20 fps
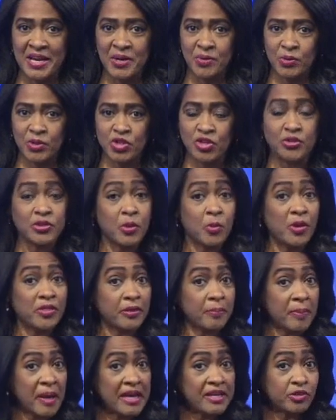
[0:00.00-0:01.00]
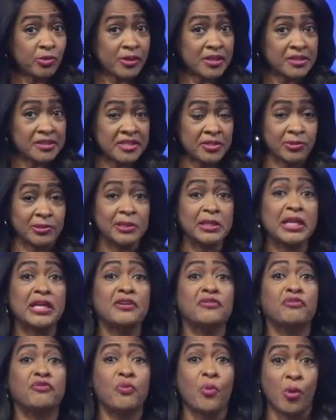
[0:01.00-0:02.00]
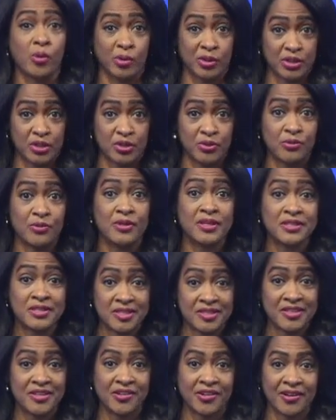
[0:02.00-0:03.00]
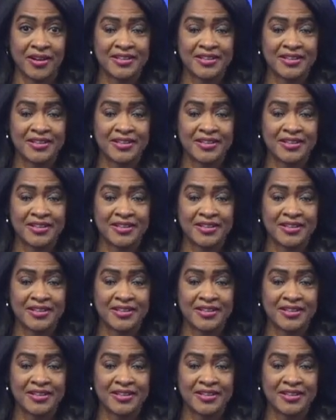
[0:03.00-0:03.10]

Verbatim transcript: we show you what the Patriots are looking forward to this year.